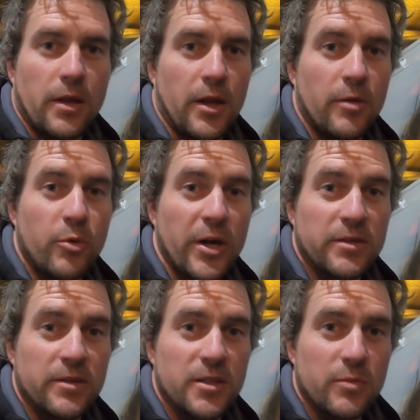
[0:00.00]
that our
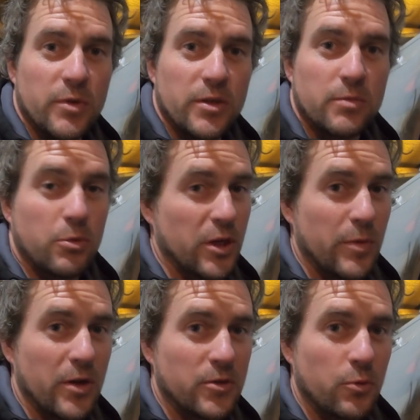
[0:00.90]
brake system is pretty
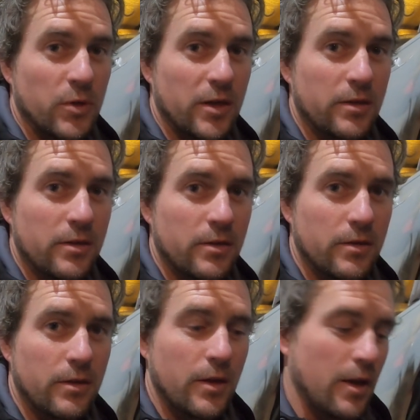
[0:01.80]
much all done.
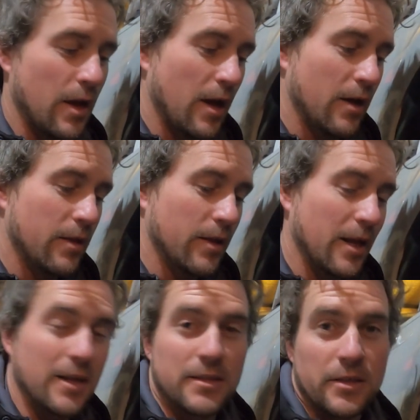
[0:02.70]
Uh, the
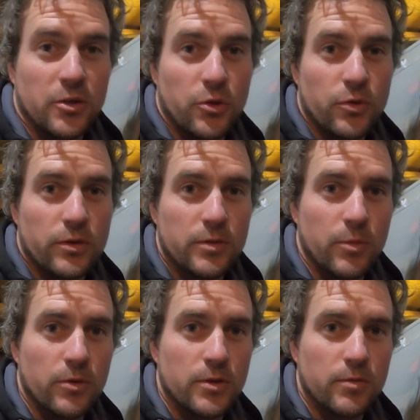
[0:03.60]
last thing to do is
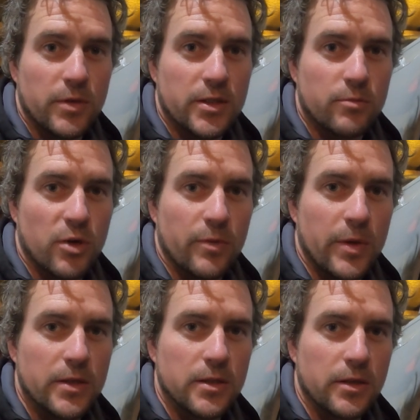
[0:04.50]
put some decent brake
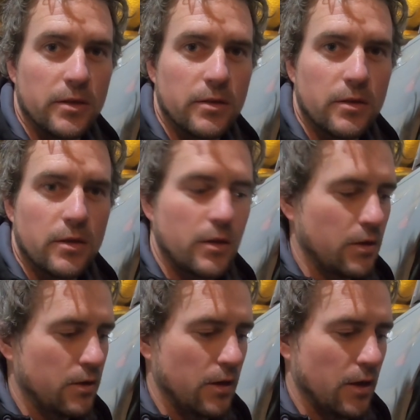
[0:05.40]
pads in it.
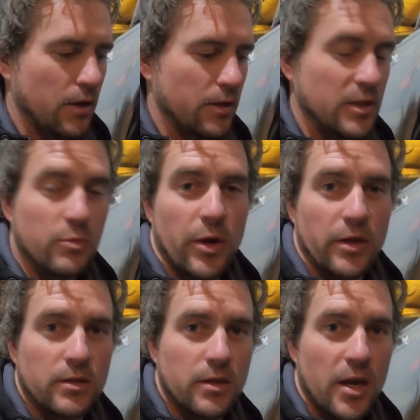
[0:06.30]
Uh, these
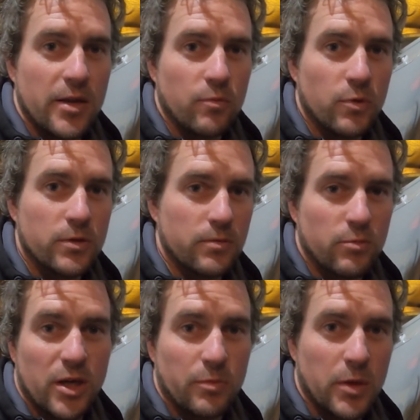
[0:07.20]
brakes came with
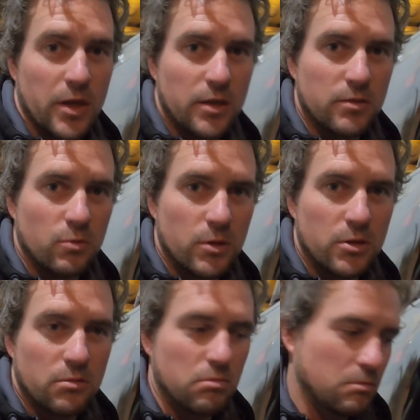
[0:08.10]
some brake pads
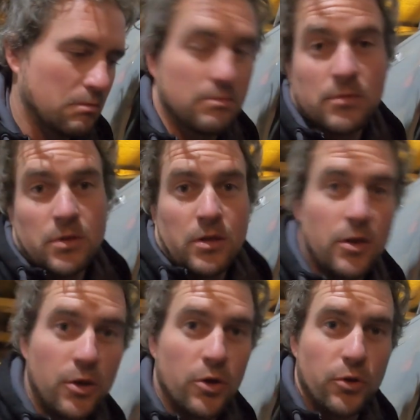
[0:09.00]
which
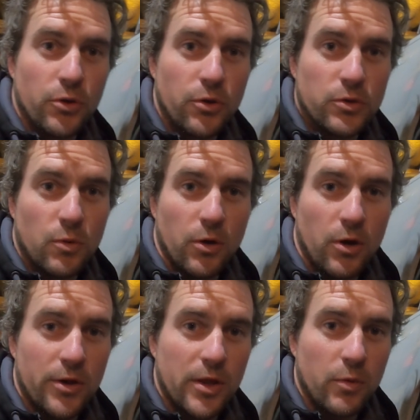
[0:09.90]
who knows what
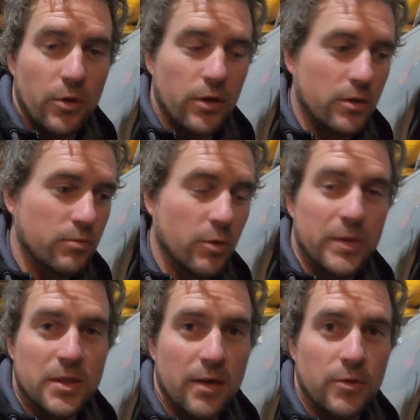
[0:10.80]
kind they were,
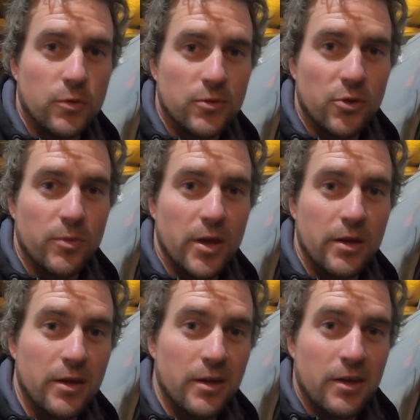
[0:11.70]
probably safe to assume
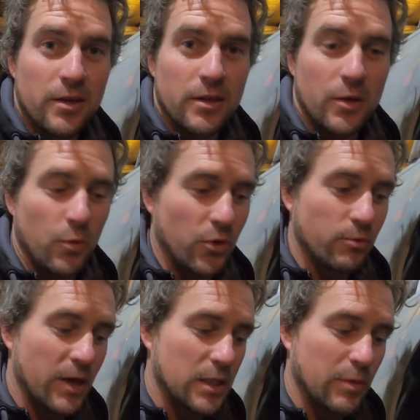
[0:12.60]
they, they weren't
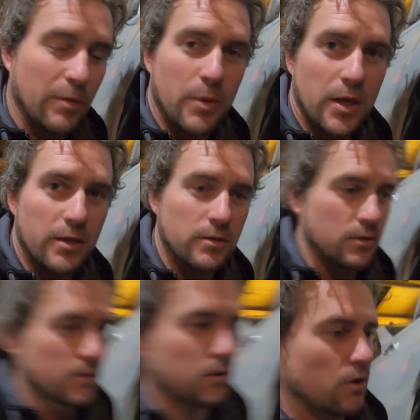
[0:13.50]
a race spec pad.
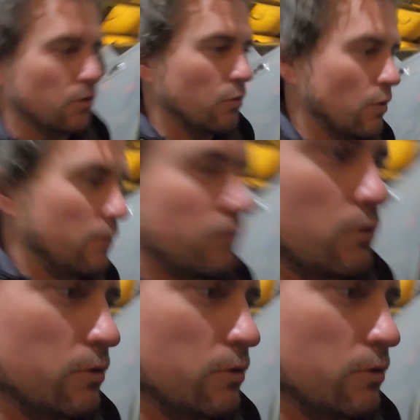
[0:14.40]
So I've